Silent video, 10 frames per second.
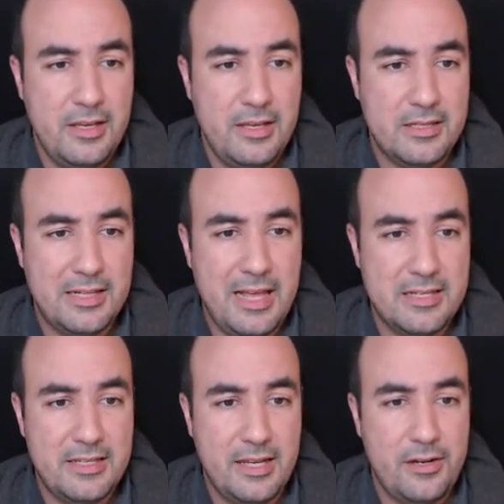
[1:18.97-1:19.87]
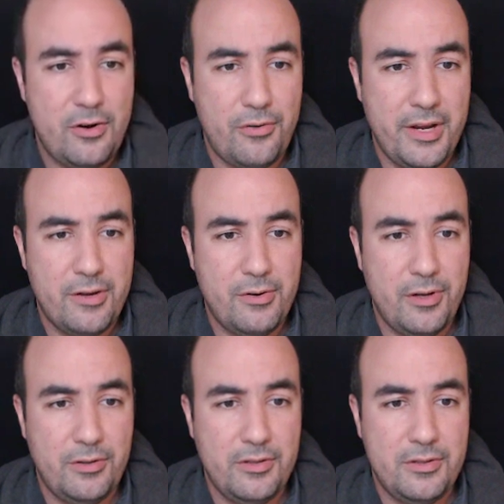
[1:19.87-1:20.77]
is less than or
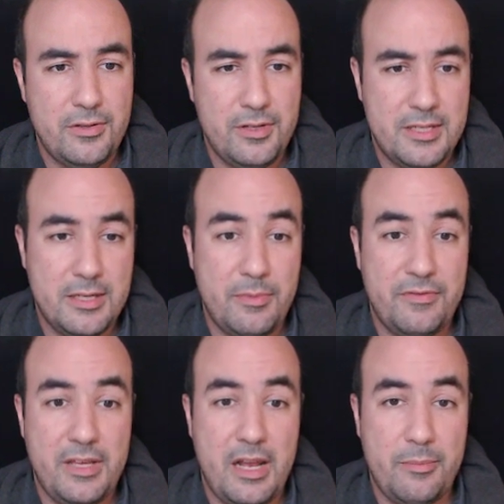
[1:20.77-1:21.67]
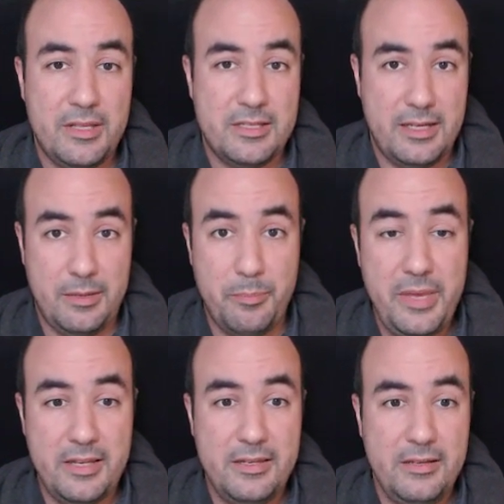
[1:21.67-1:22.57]
equal to the sum of the elements in
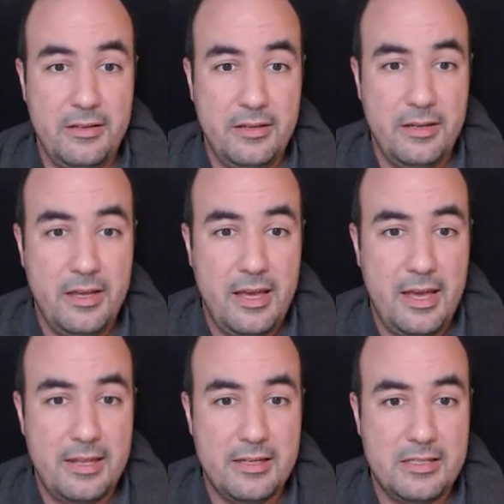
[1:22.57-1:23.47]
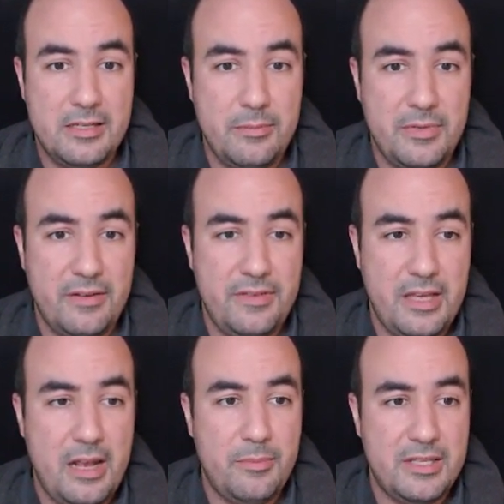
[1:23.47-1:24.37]
mid, and the sum of the
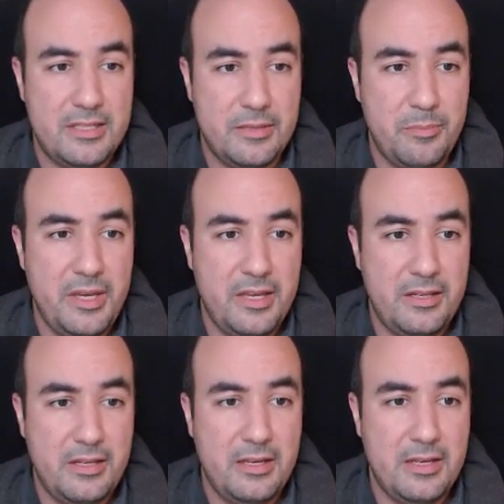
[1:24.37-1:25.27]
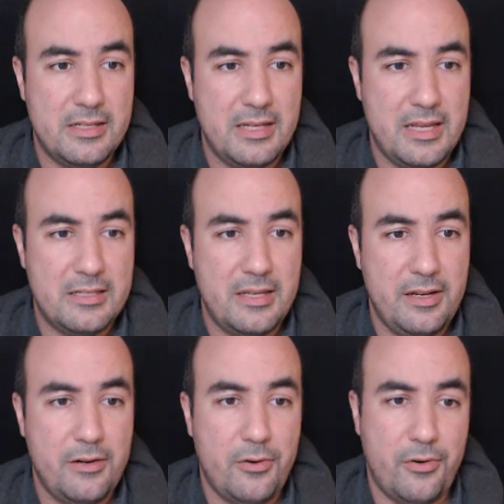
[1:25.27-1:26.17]
elements in mid is less
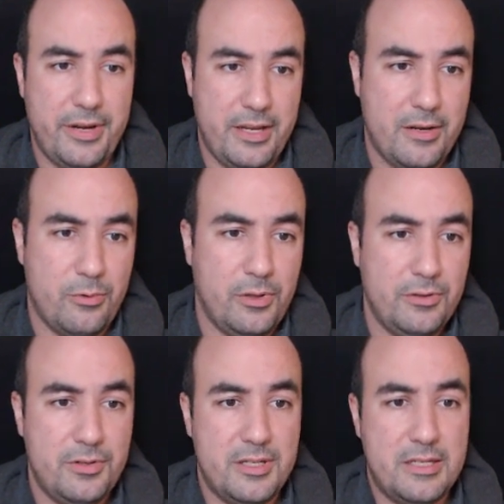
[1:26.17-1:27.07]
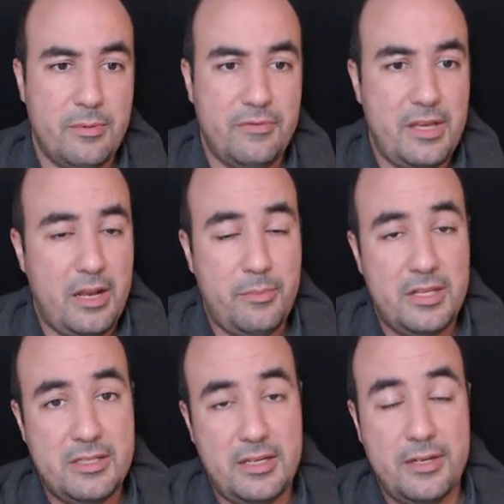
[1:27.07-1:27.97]
than or equal to the sum of the
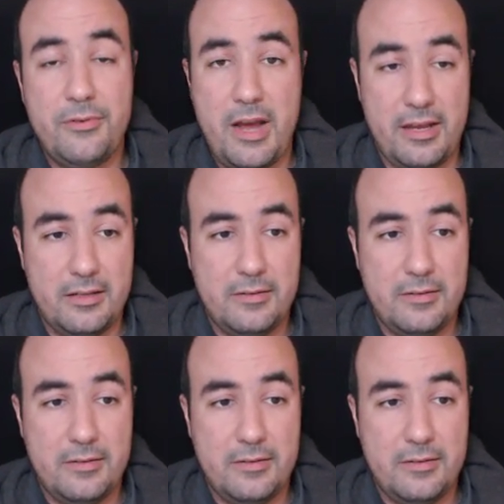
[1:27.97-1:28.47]
elements in right.